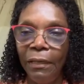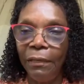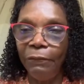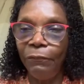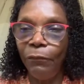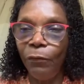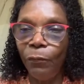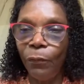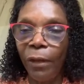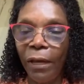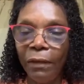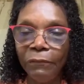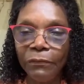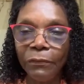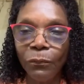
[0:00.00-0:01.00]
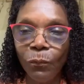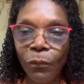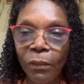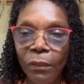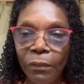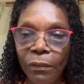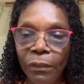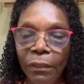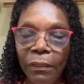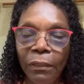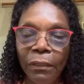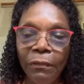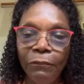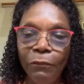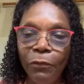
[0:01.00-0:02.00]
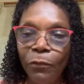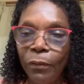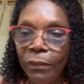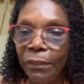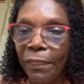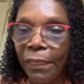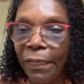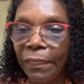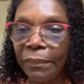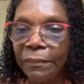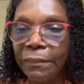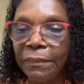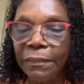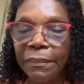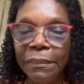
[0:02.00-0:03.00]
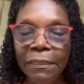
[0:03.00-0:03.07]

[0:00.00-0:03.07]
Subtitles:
If you're on dialysis